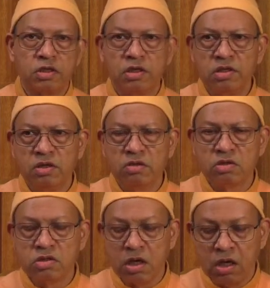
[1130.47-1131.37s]
And he
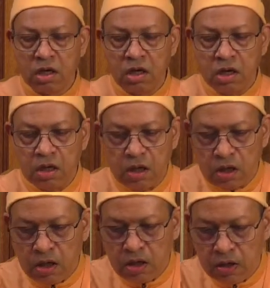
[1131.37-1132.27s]
was
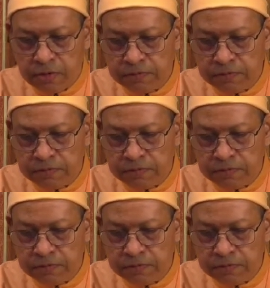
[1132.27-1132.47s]
one